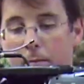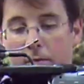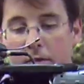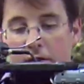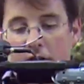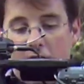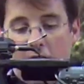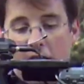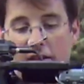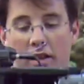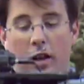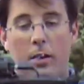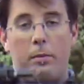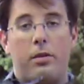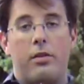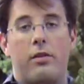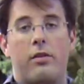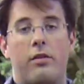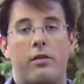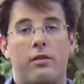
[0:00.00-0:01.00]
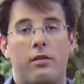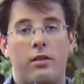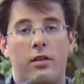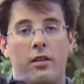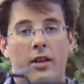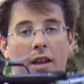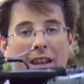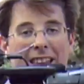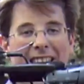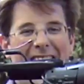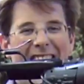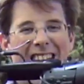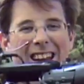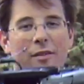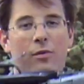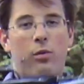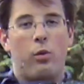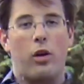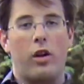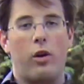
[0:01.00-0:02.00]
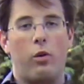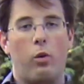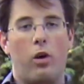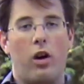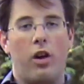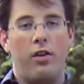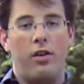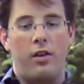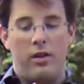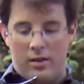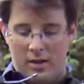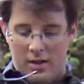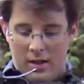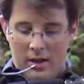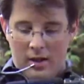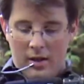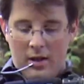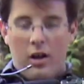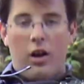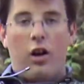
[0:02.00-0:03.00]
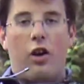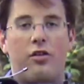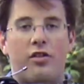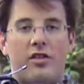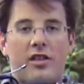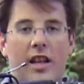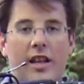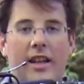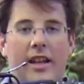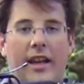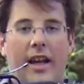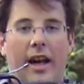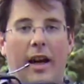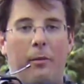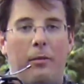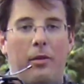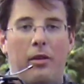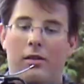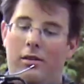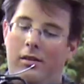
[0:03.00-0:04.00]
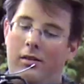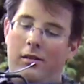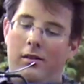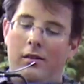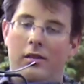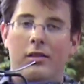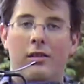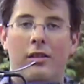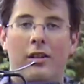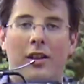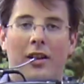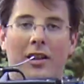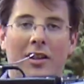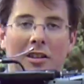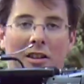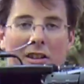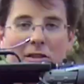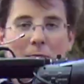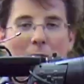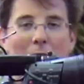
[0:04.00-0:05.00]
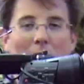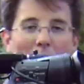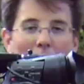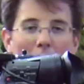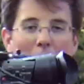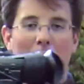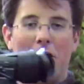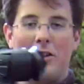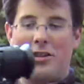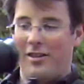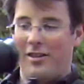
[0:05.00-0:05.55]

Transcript: setup. AG-AF101 on Steadicam. Guess my vote.